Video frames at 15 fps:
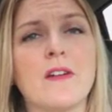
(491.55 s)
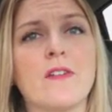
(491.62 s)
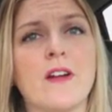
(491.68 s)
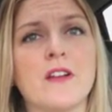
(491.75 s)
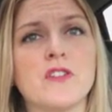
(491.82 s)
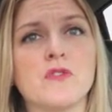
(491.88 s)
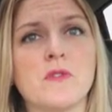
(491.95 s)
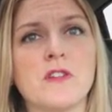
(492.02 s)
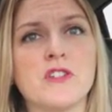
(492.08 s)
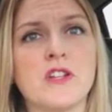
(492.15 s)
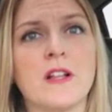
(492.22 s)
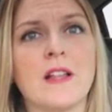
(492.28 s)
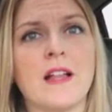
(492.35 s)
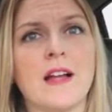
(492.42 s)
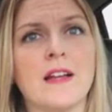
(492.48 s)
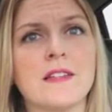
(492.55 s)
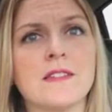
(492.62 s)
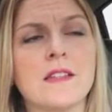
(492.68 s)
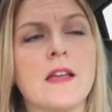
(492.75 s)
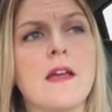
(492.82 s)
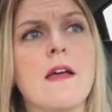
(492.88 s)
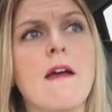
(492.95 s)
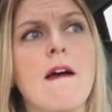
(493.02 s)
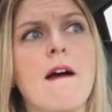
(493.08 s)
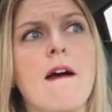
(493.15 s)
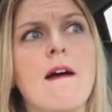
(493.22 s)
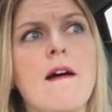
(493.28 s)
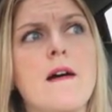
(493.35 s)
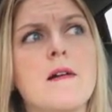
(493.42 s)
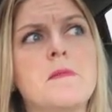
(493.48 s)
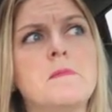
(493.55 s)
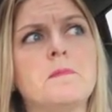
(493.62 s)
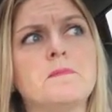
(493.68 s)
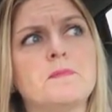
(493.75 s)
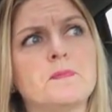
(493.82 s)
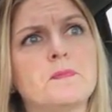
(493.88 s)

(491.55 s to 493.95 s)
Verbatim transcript: graduation class, um,